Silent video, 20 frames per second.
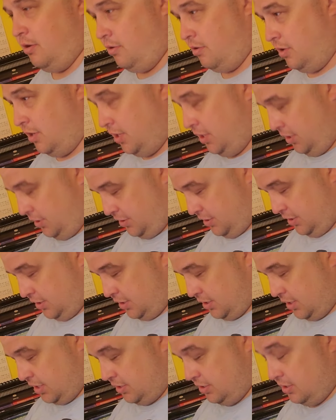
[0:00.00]
anything,
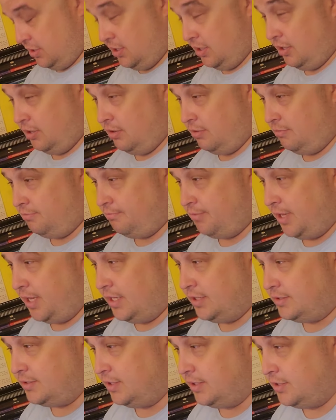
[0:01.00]
and the
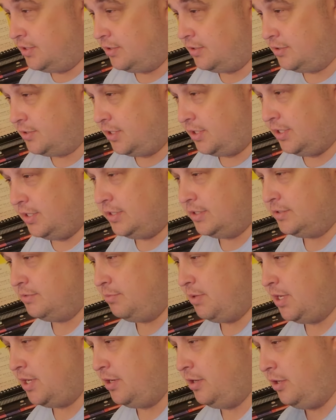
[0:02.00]
AC turns on, it doesn't matter.